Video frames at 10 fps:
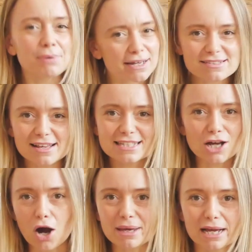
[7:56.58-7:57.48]
personalised
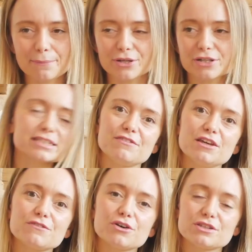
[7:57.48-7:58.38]
comic books. If
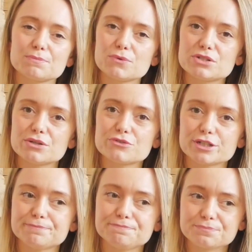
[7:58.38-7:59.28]
you've got small
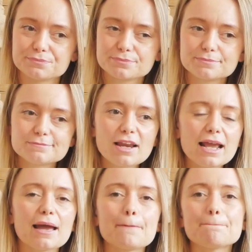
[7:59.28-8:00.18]
children
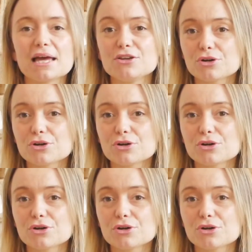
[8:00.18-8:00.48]
and